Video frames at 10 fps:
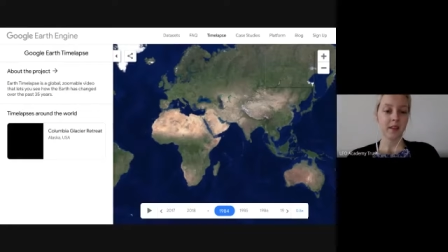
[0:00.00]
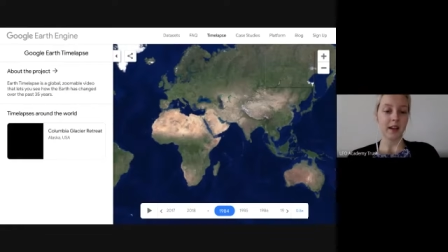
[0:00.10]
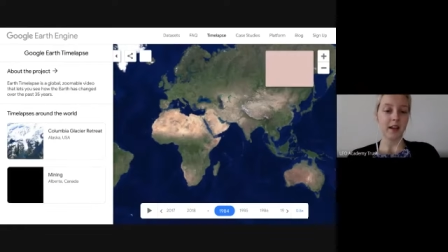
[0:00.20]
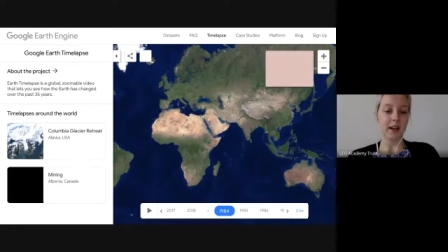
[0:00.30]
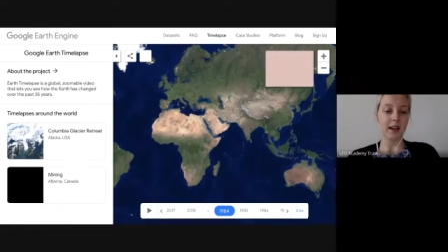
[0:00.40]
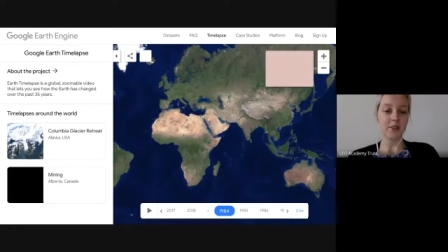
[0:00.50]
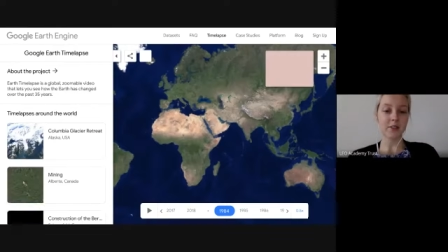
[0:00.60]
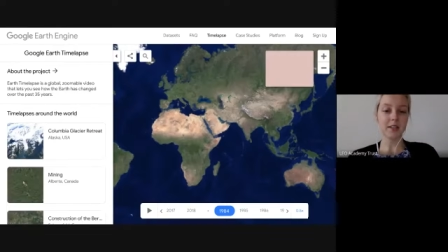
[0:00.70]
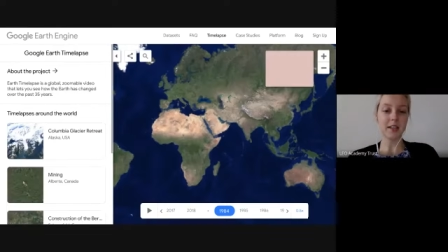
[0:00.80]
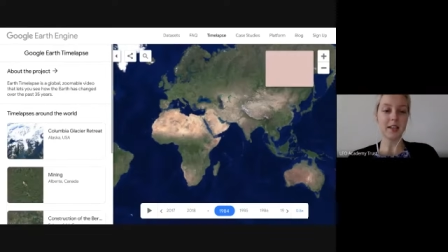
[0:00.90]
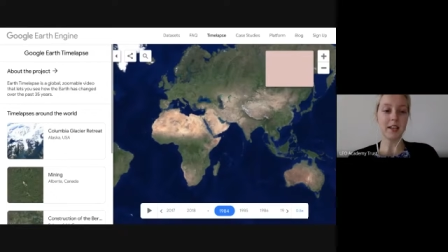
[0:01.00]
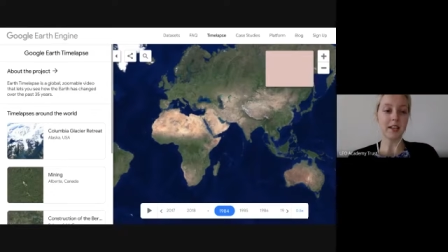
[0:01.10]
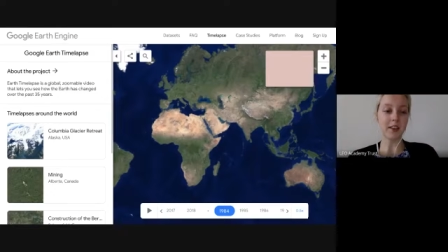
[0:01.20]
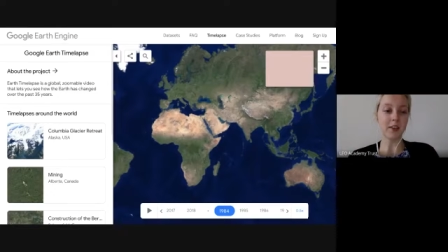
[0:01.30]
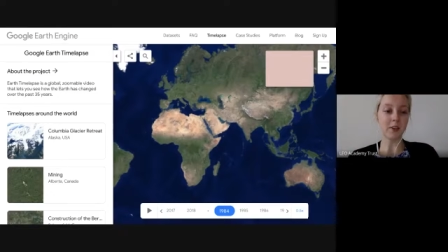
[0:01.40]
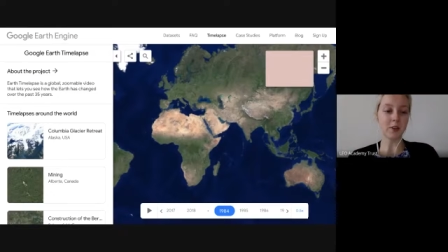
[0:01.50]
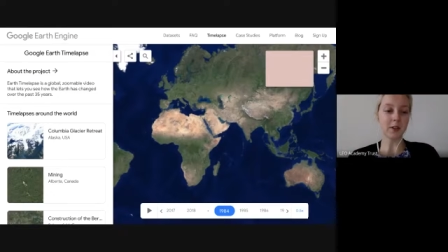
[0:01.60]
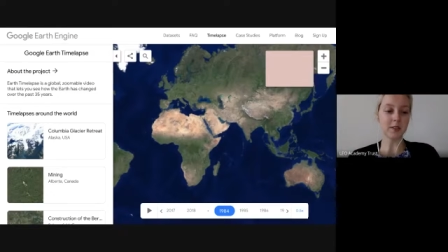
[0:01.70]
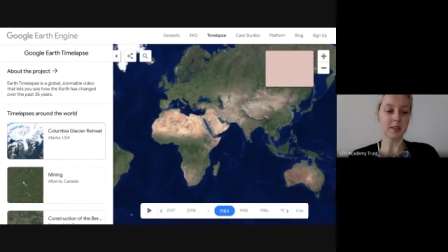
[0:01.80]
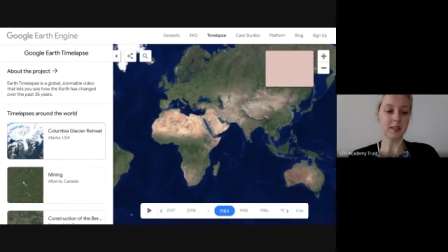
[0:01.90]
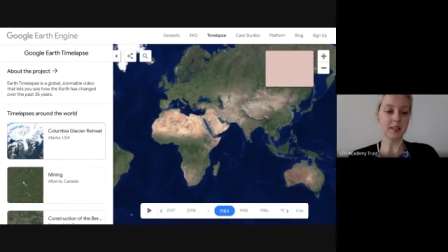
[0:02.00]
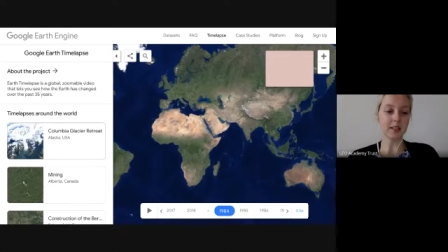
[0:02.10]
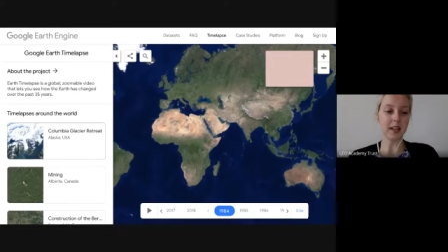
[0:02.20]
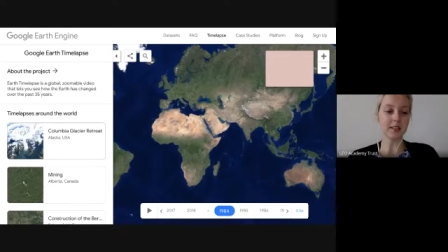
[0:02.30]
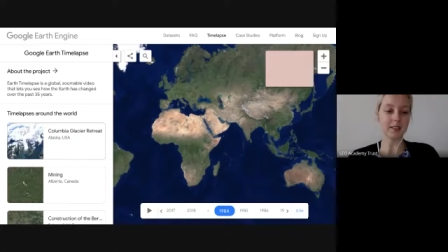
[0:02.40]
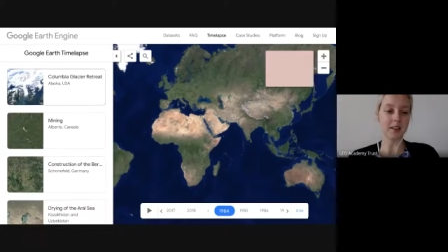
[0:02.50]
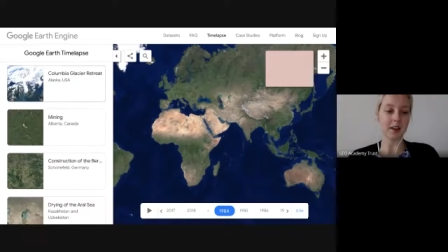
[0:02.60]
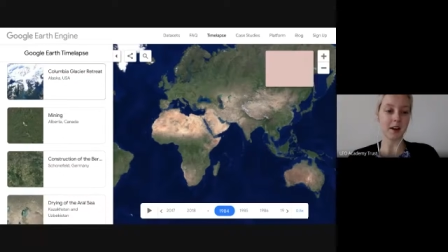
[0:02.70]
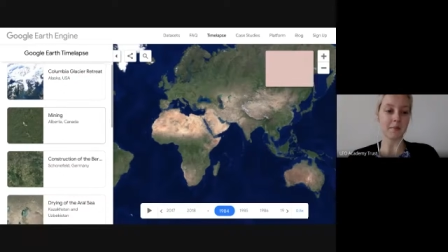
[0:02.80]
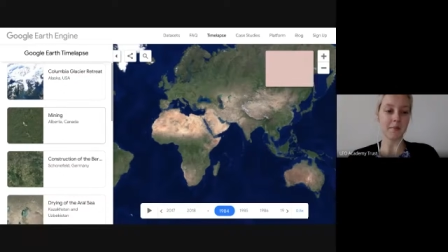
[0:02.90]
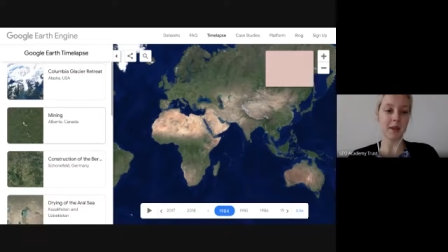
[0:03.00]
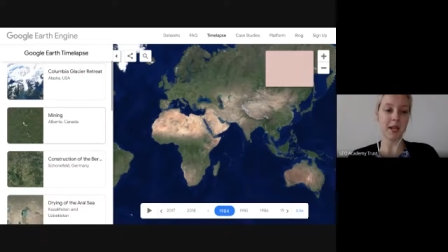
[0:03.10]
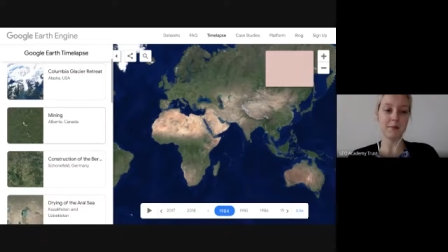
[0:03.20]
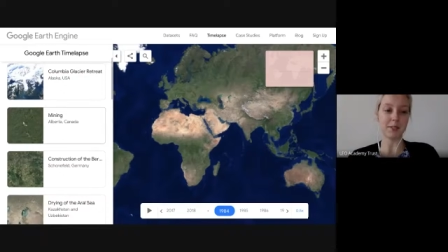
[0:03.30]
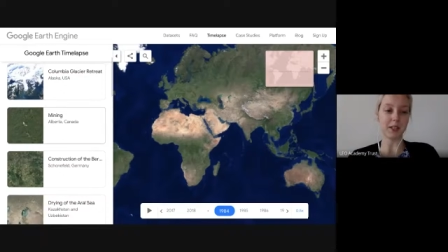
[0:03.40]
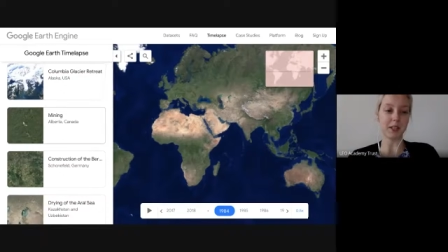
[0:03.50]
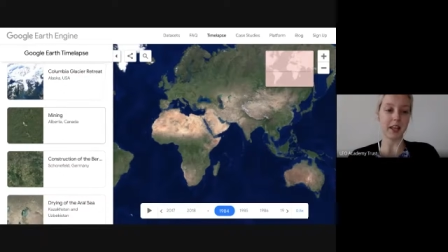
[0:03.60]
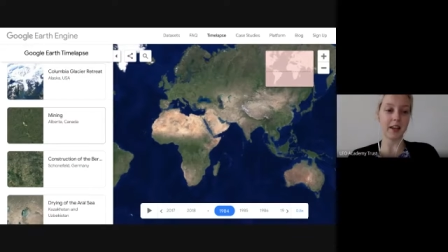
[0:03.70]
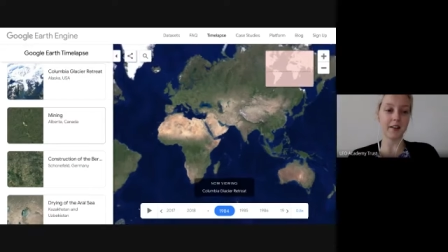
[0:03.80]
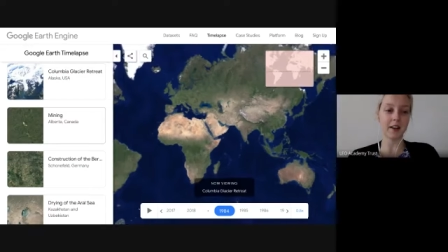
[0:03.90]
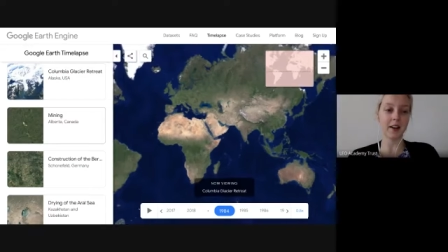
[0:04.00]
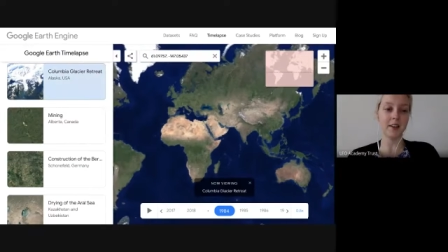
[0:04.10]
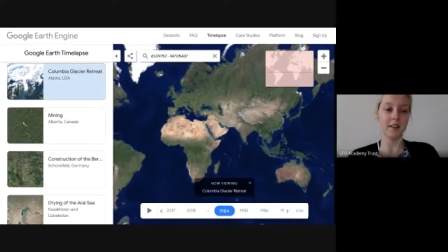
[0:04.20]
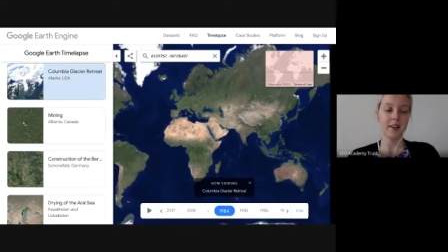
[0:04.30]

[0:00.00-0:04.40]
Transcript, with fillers: Uh, and you'll see here that you can select um, any particular area.